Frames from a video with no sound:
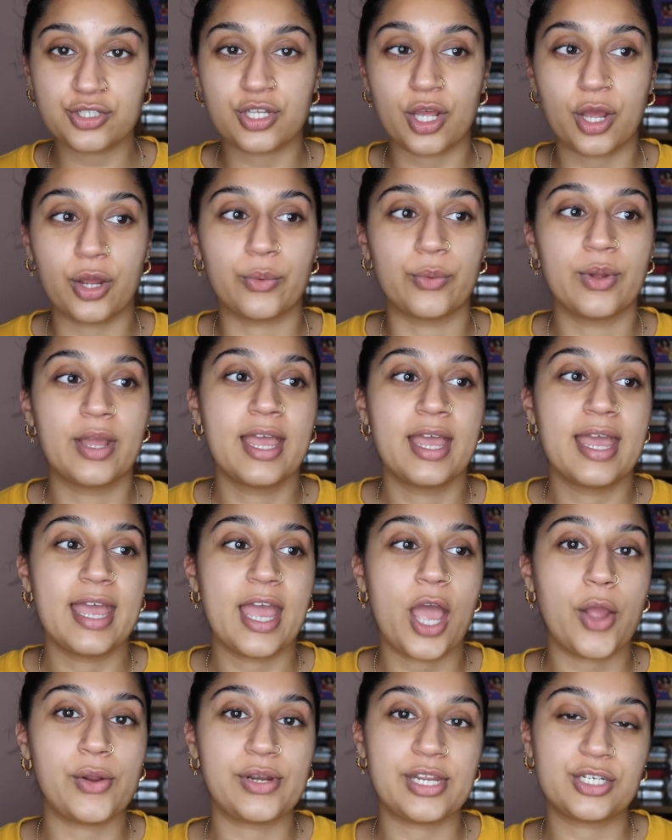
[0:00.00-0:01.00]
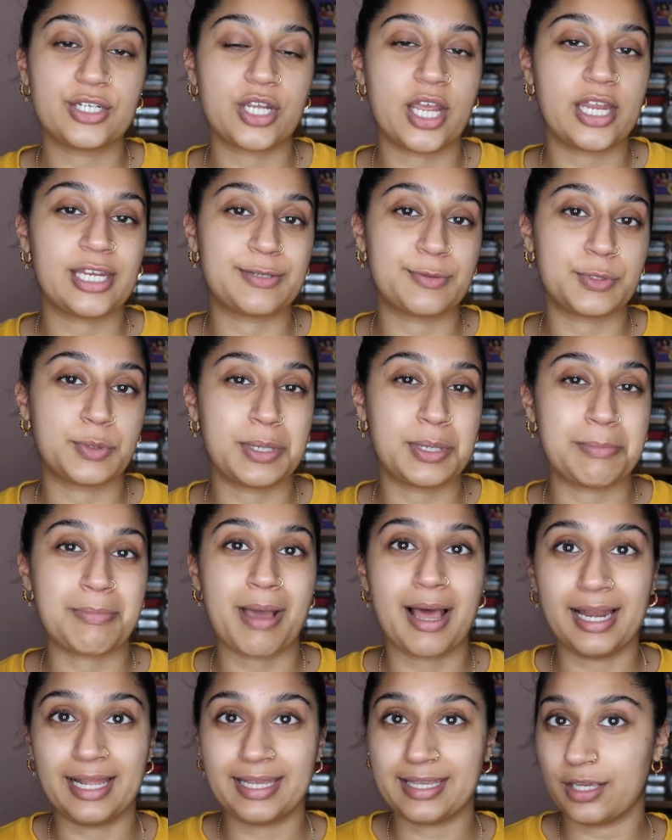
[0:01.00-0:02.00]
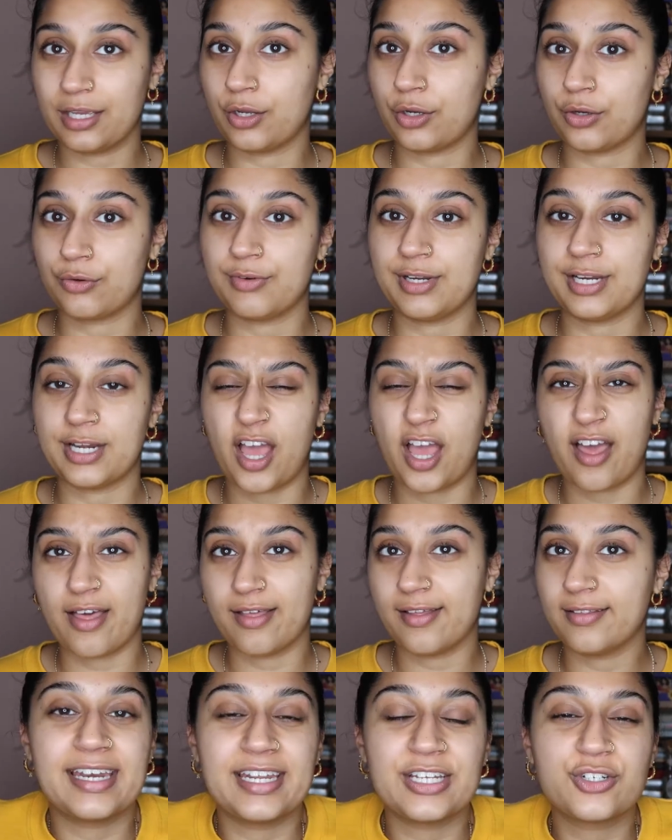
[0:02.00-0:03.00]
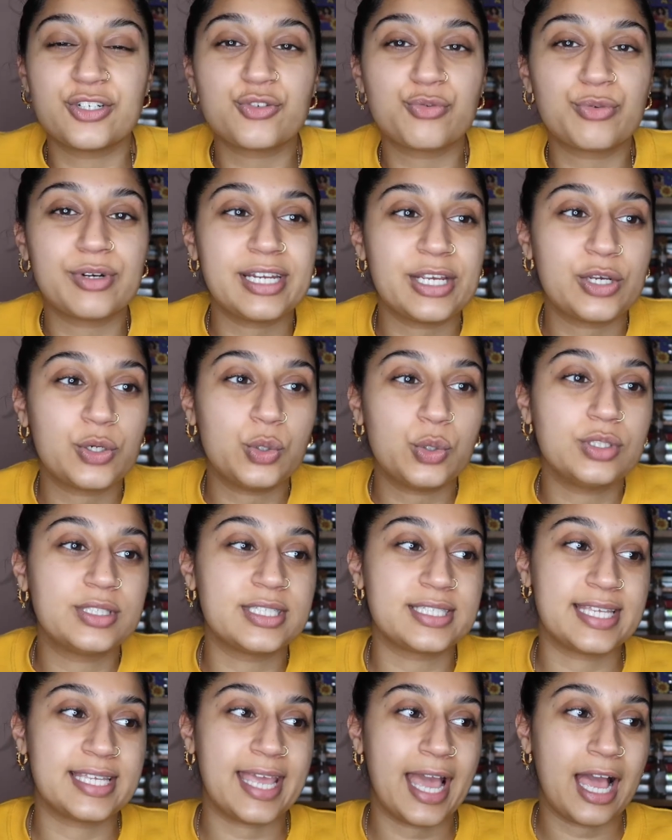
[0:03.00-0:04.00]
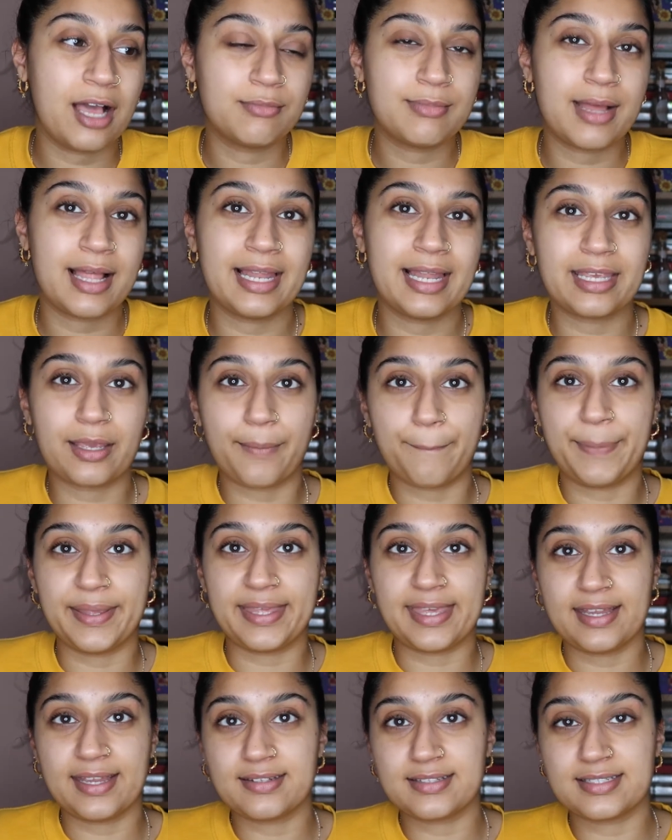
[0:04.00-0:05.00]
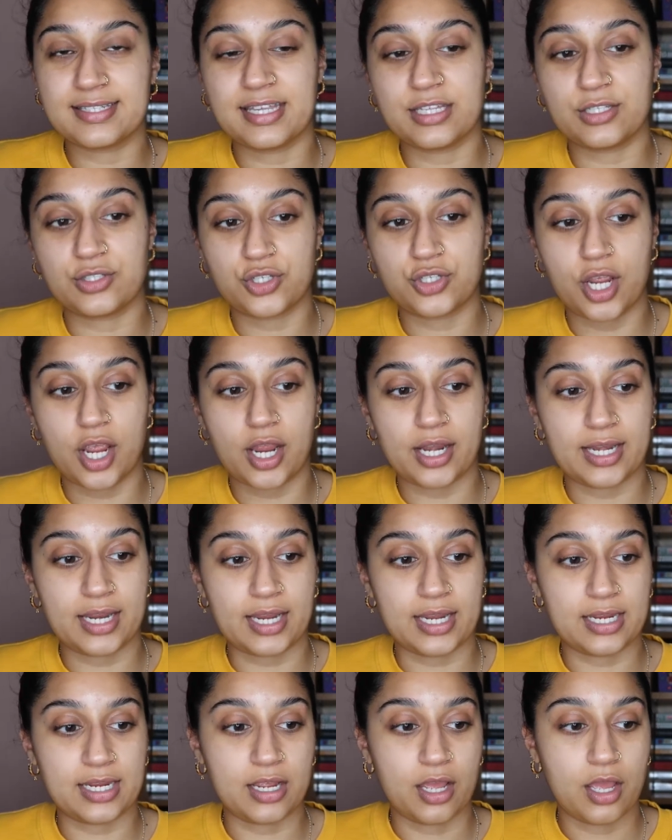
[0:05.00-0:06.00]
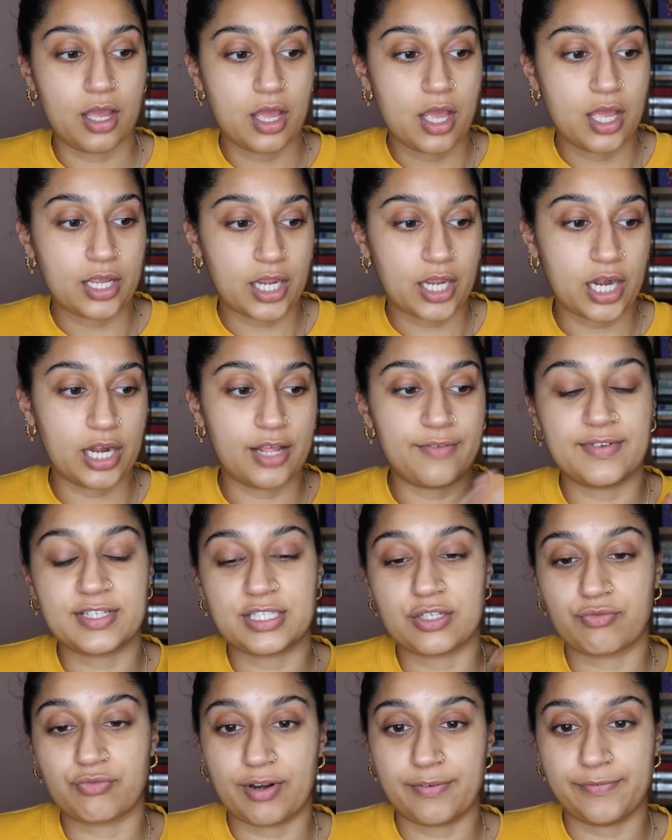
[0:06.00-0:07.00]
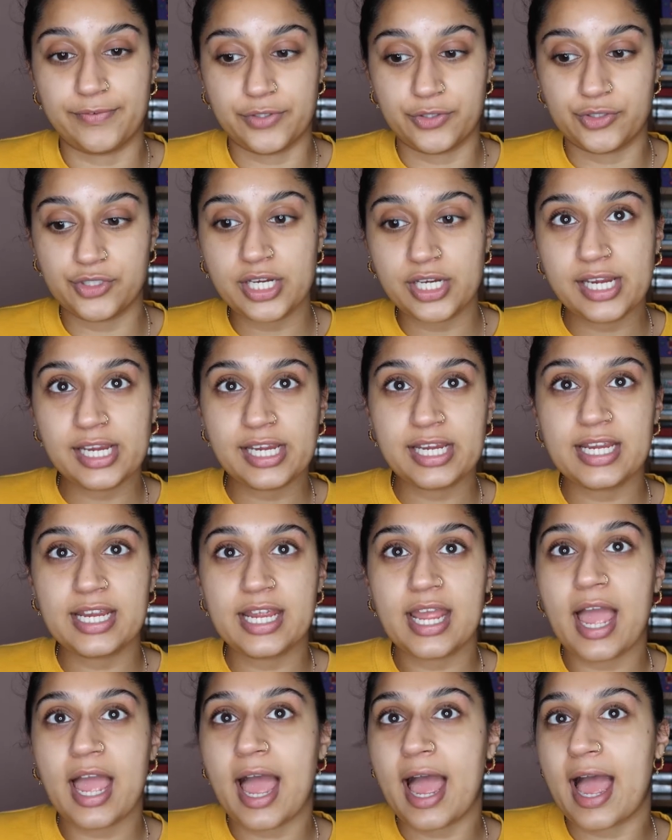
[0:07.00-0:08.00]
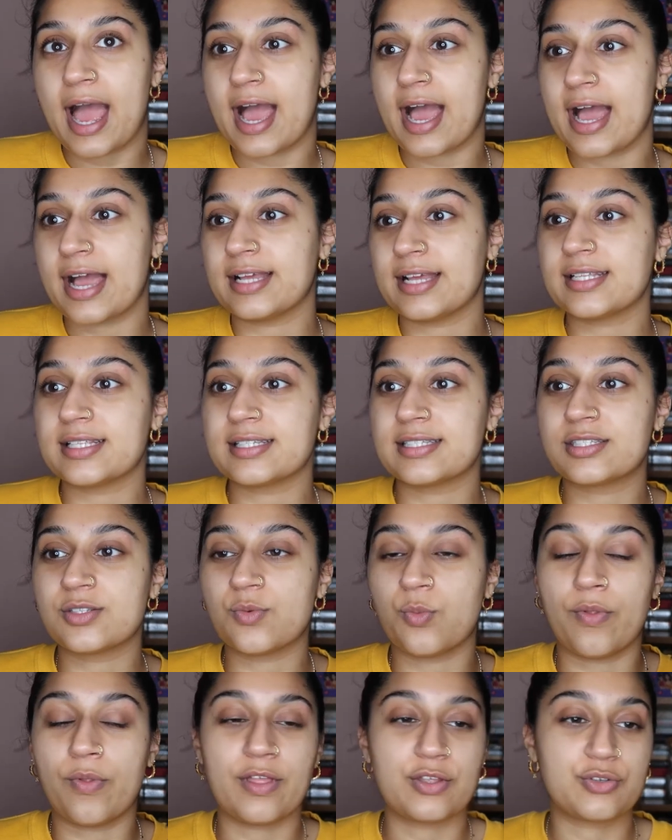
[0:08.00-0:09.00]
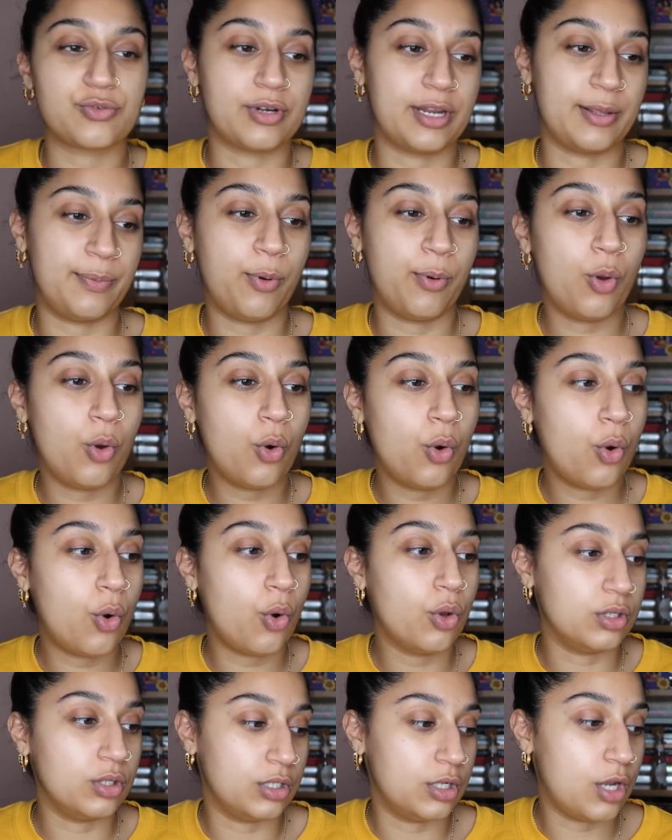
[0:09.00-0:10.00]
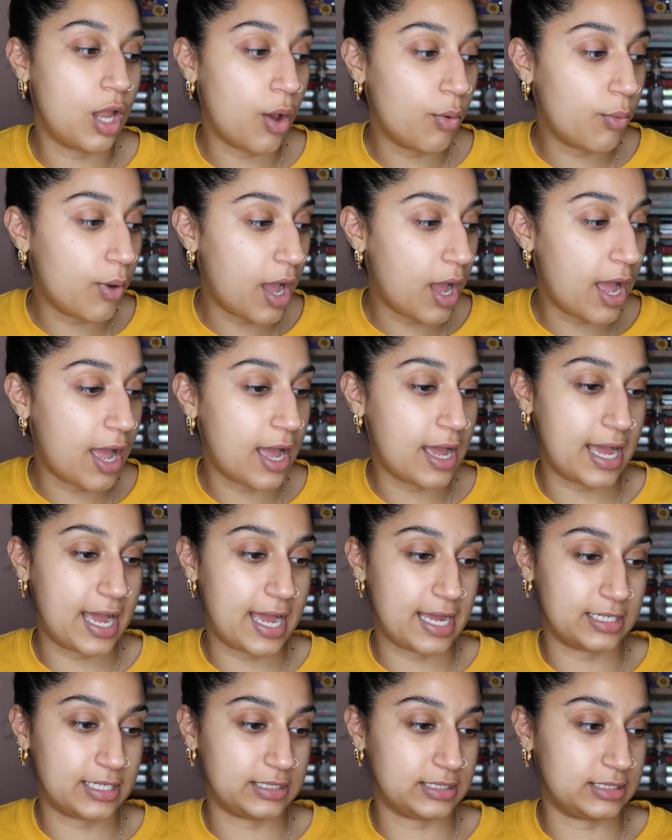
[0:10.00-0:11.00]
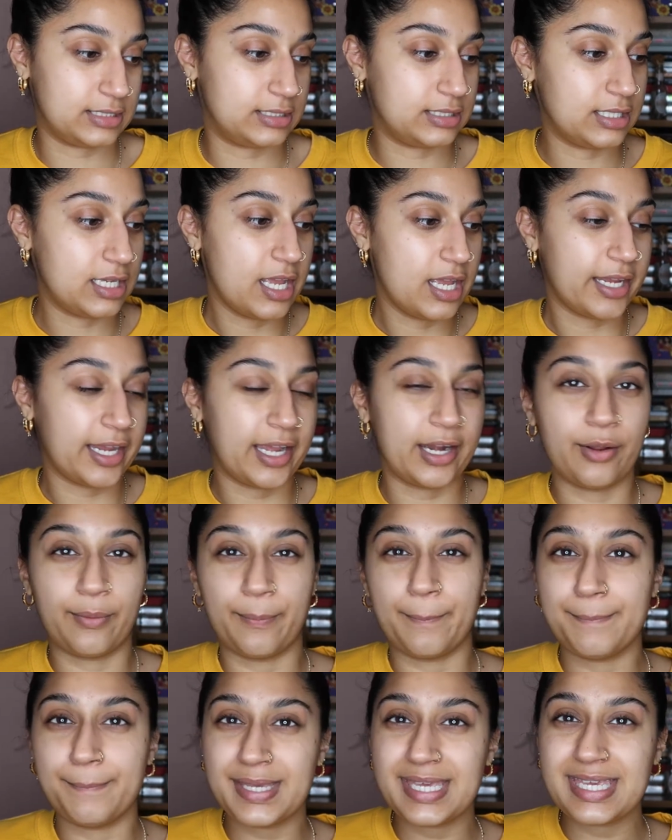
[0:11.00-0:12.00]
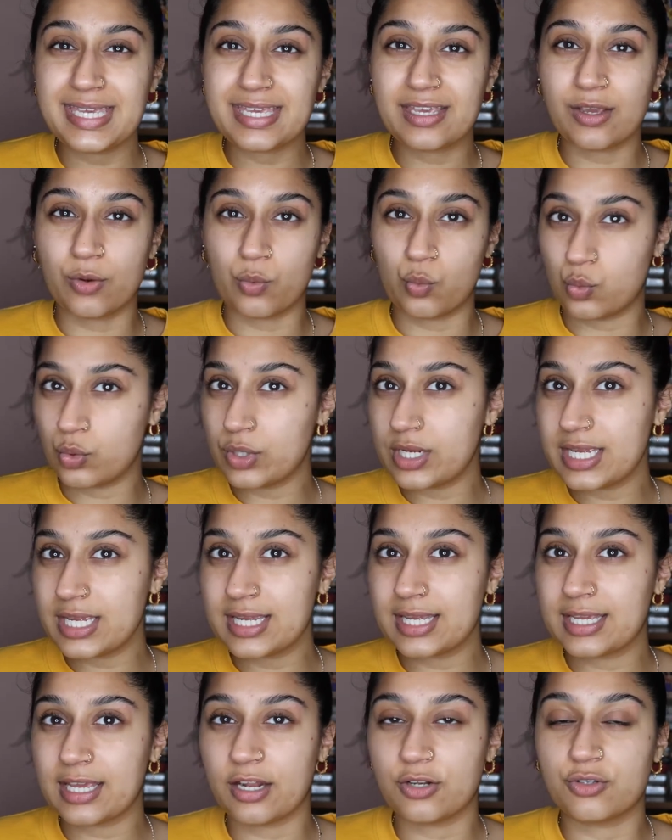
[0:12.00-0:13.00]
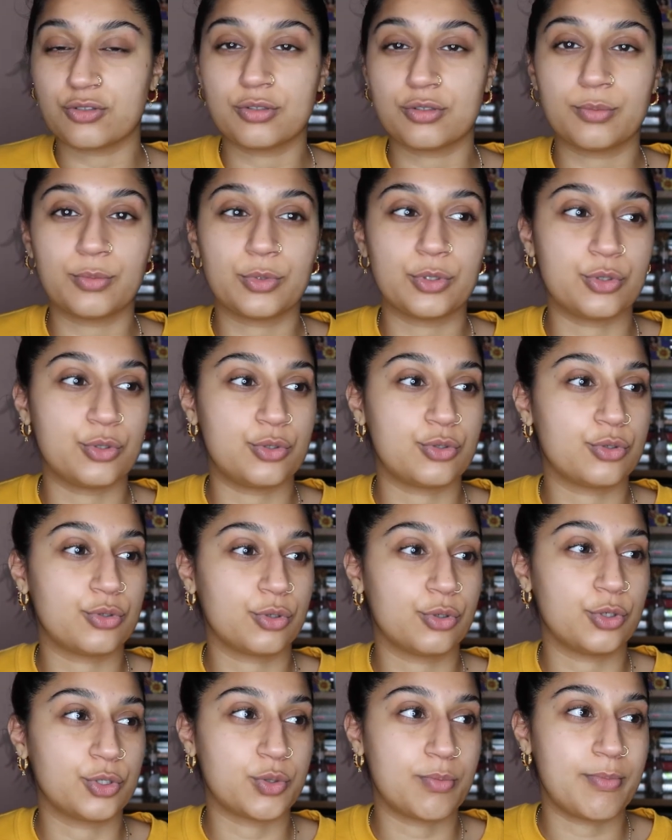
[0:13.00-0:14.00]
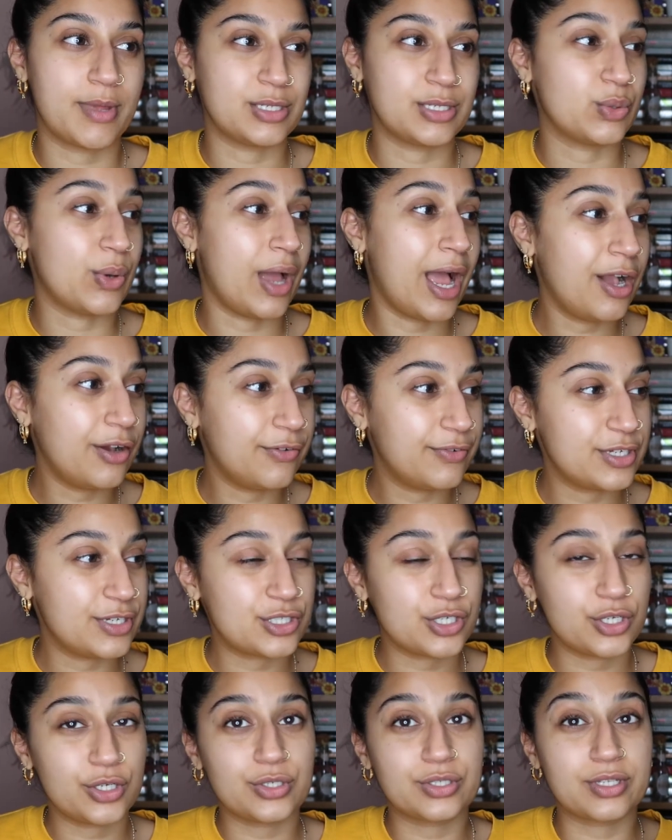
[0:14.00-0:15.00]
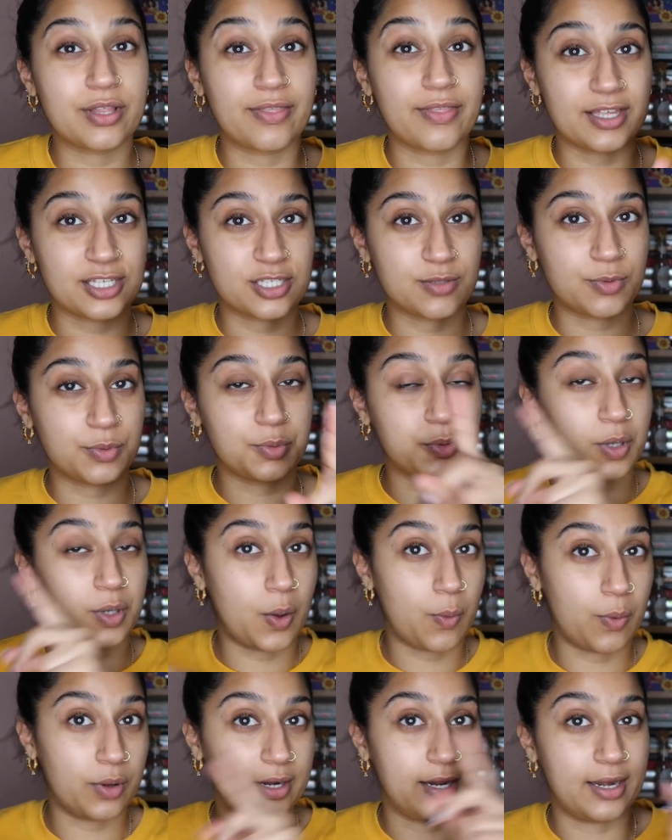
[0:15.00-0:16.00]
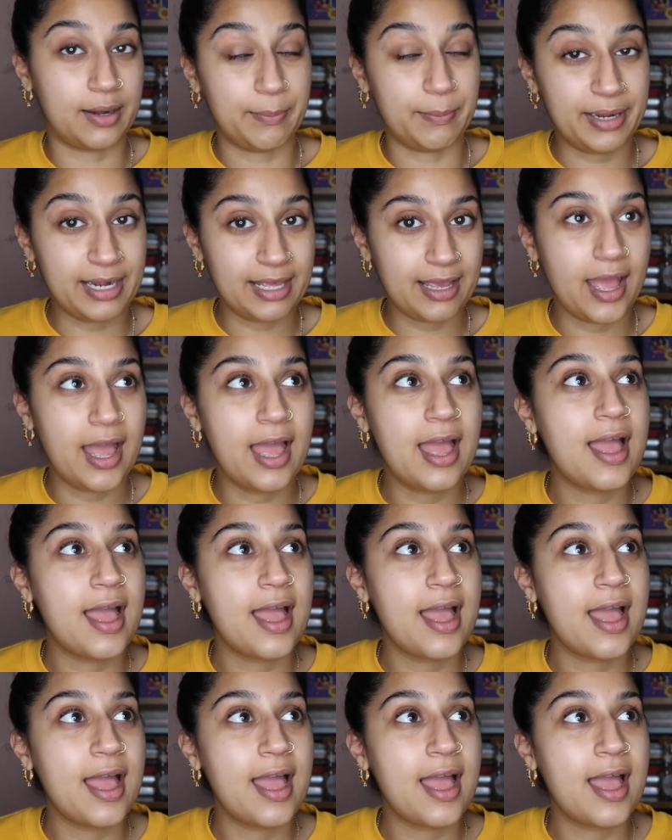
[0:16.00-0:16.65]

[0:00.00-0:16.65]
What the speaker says: So it only changes between Malik and Karina, and it's just really cool to see how Malik begins his journey kind of as a refugee, as someone that's really poor and lower and kind of meek and weak, and someone who struggles with mental health issues. That's something we'll go on in a minute.